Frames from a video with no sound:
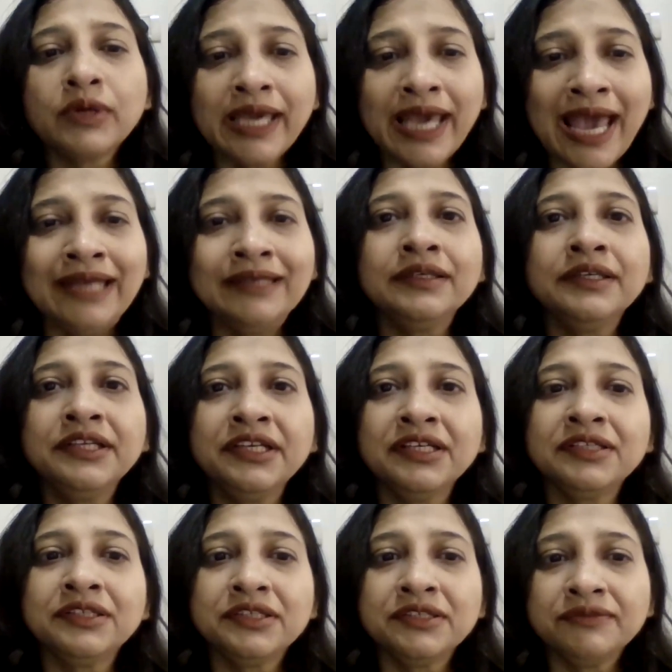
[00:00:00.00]
You can
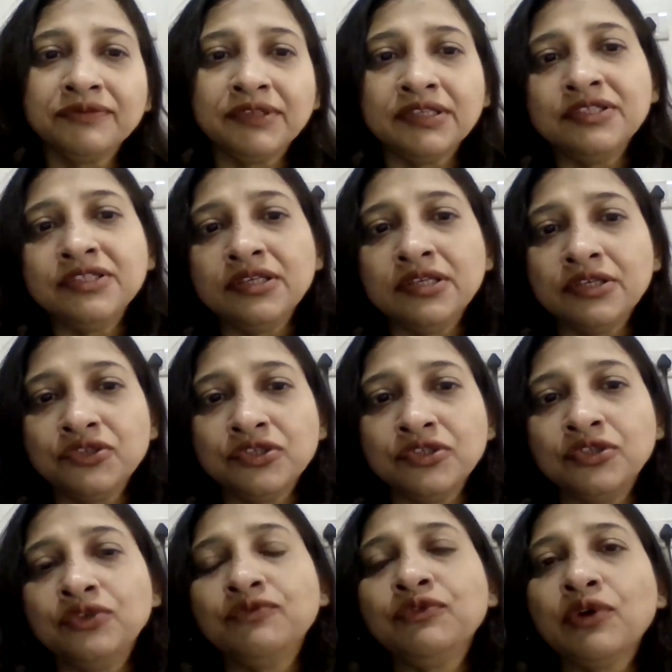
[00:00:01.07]
create a
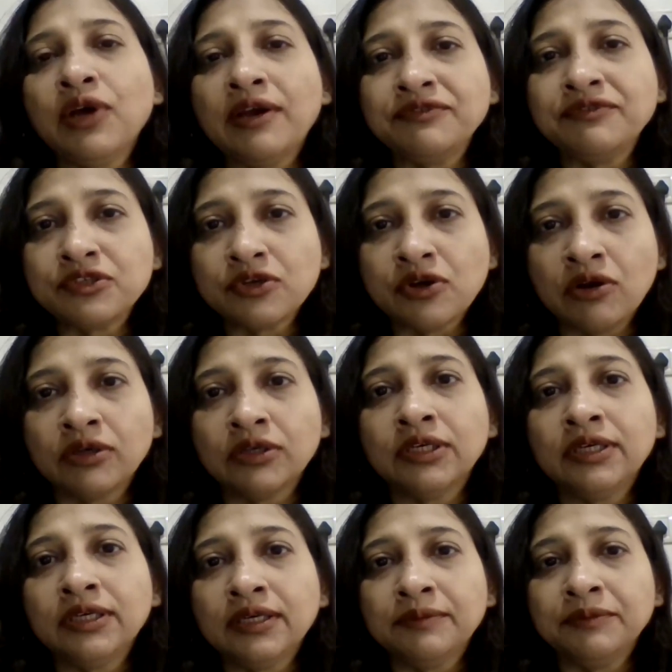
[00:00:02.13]
differentiation if you have
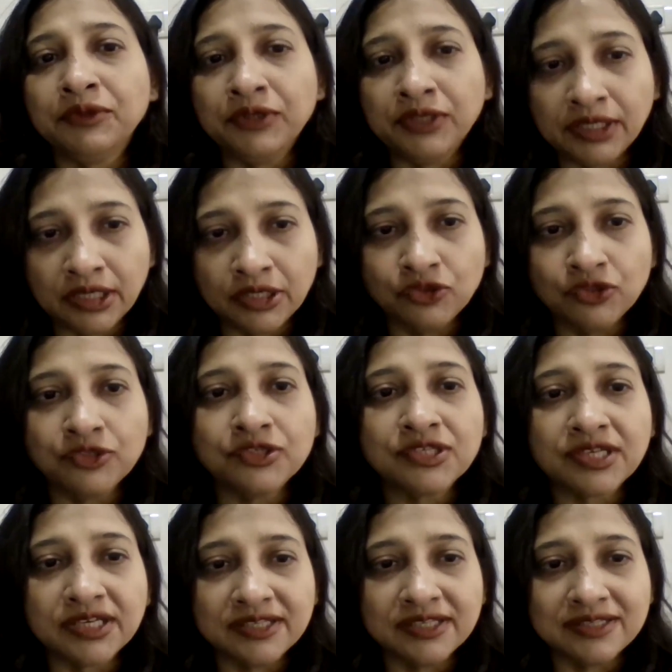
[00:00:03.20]
stronger
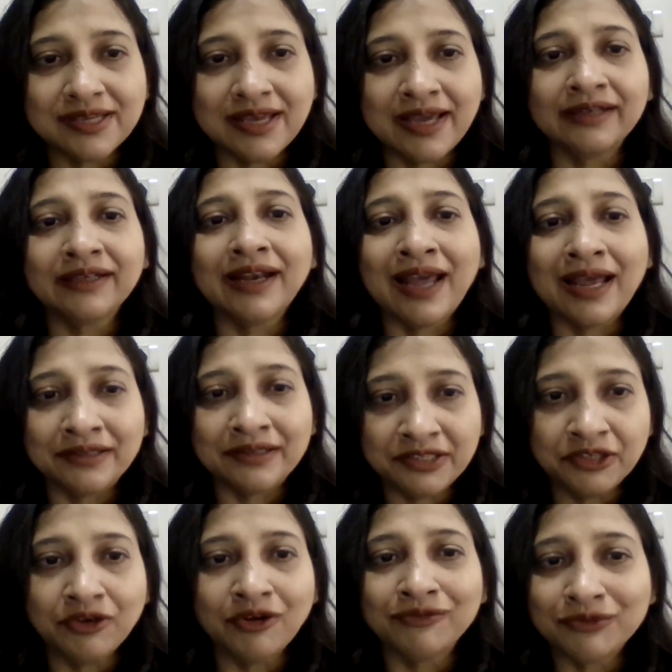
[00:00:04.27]
communication skills and
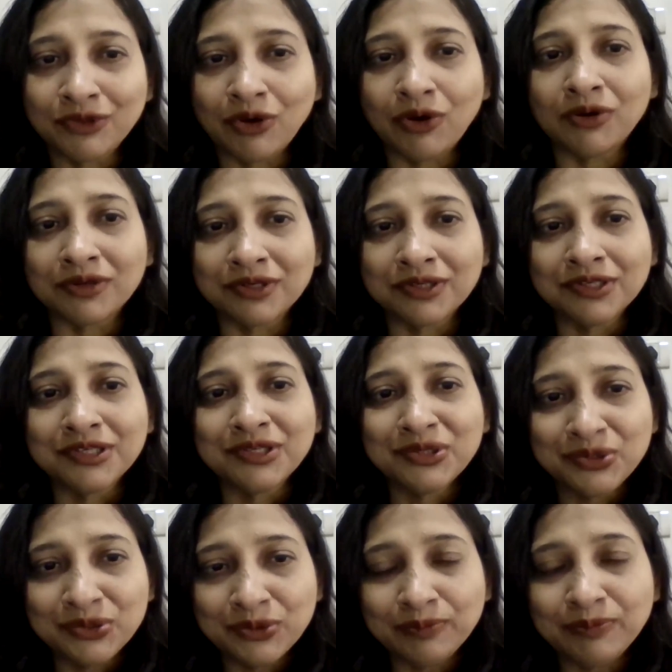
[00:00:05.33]
clarity of thought.
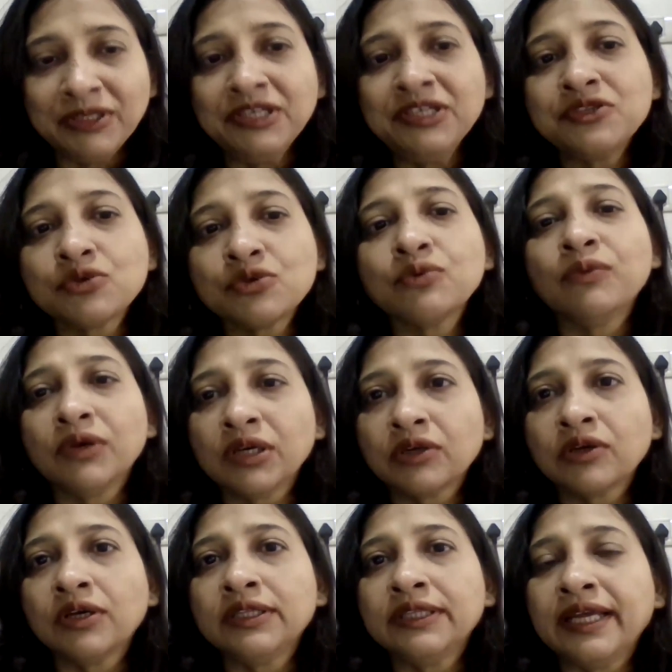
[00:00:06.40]
So please do
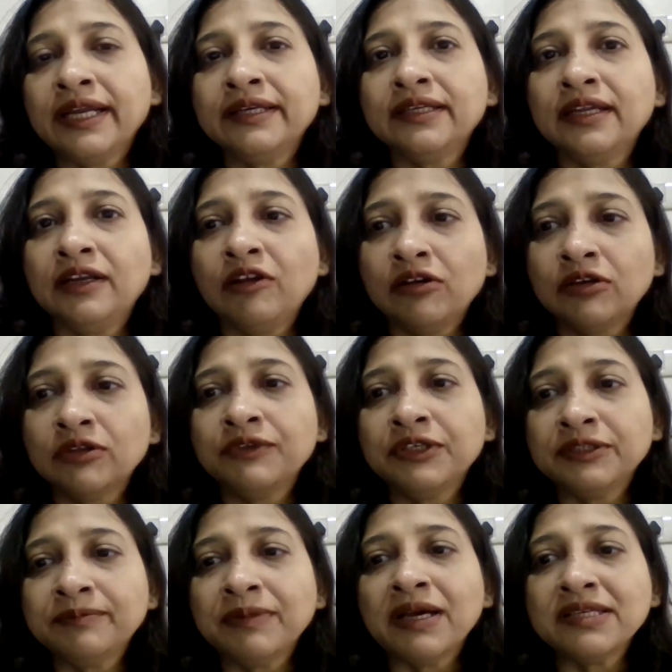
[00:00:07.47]
work on that
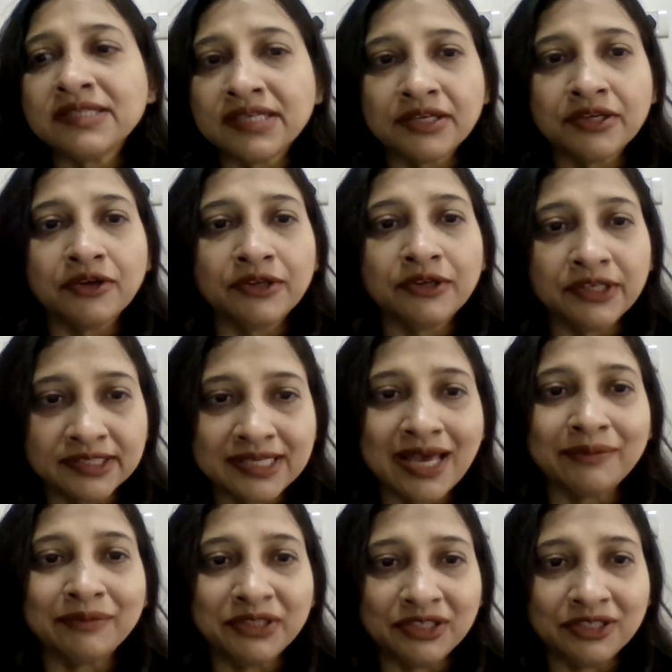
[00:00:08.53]
along with passing your
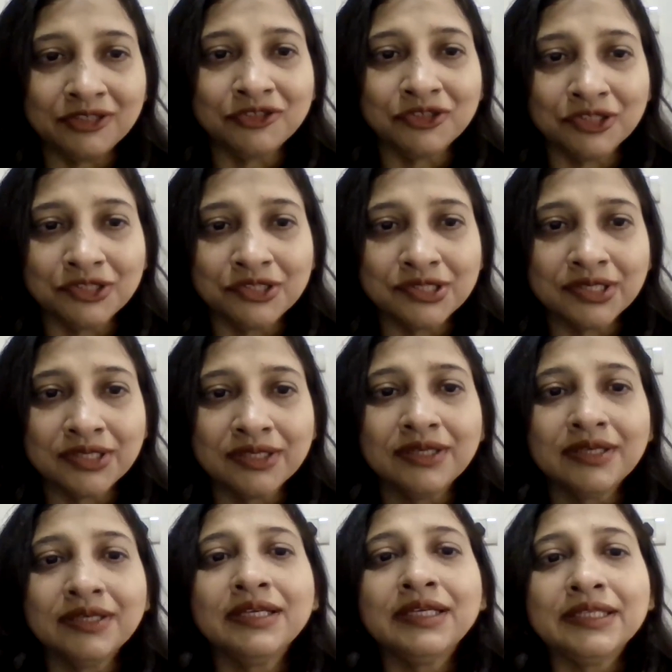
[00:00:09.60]
examinations.
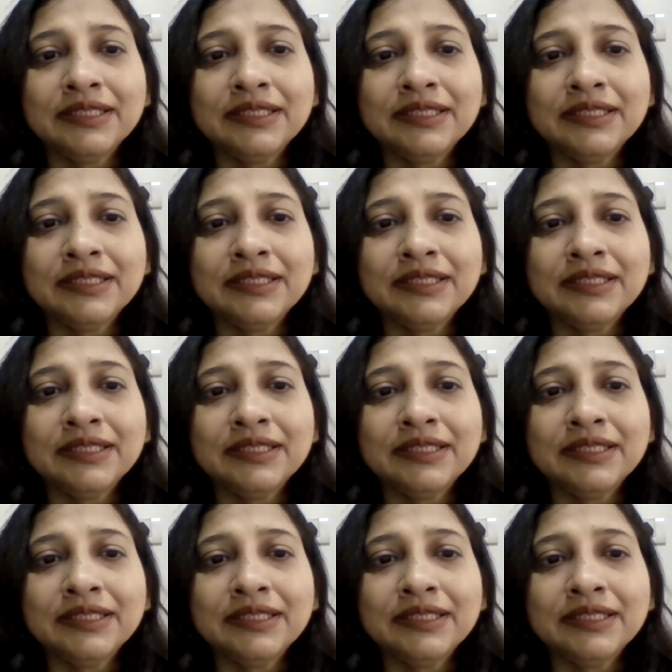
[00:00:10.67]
